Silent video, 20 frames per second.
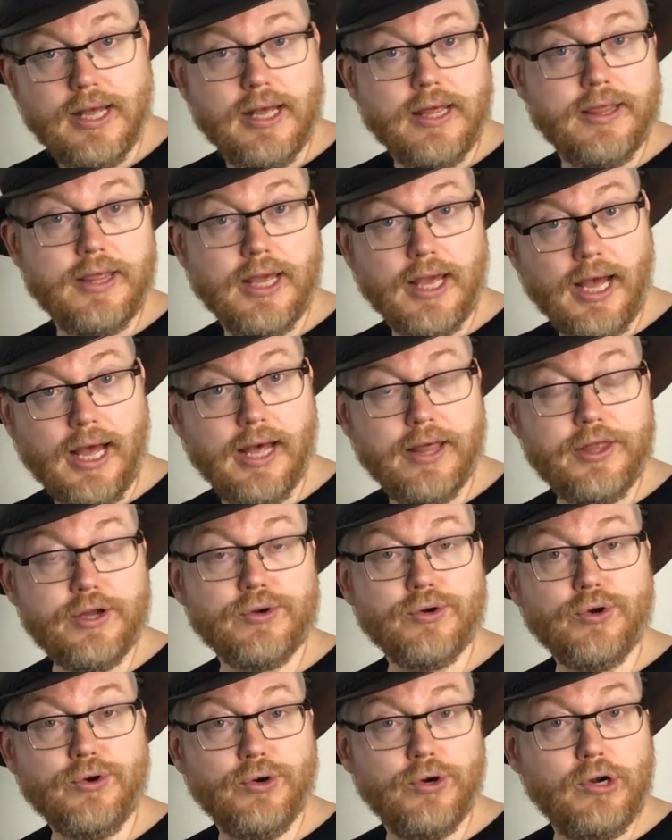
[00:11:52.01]
The other
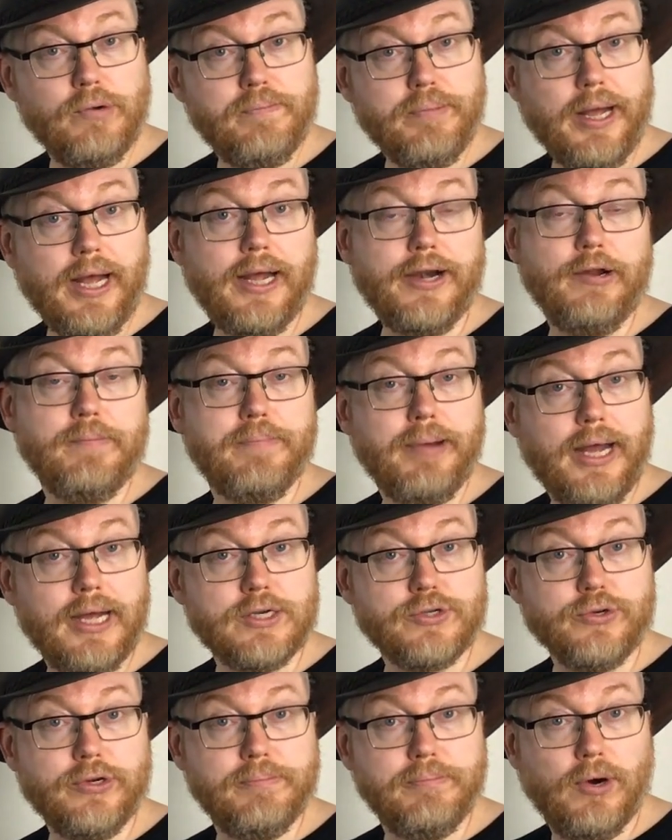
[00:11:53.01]
group had a
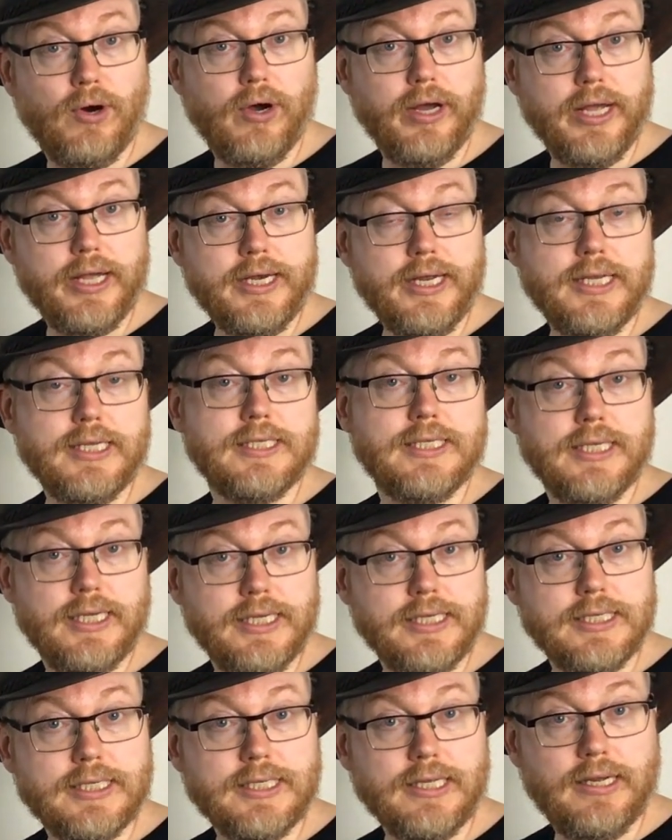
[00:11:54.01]
patrimoiety
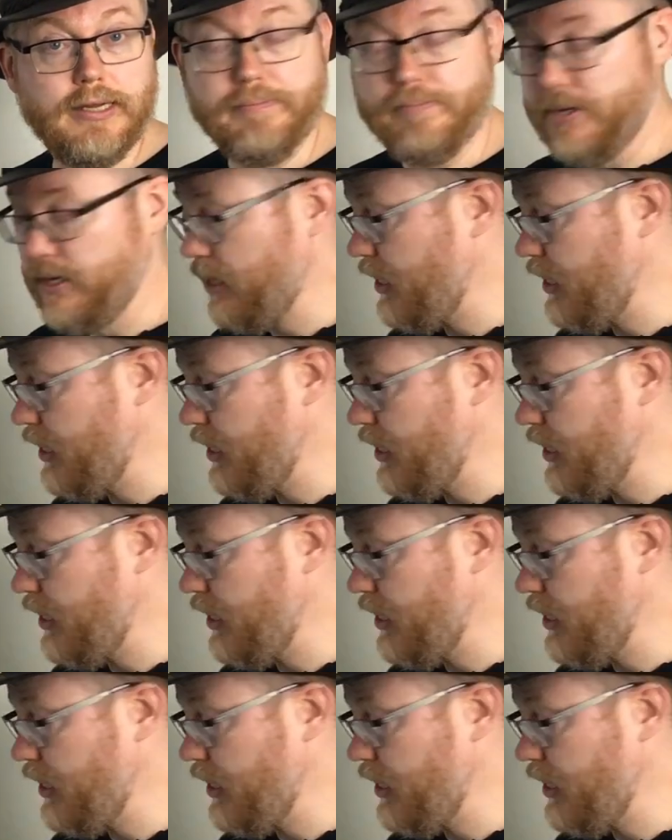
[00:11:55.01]
system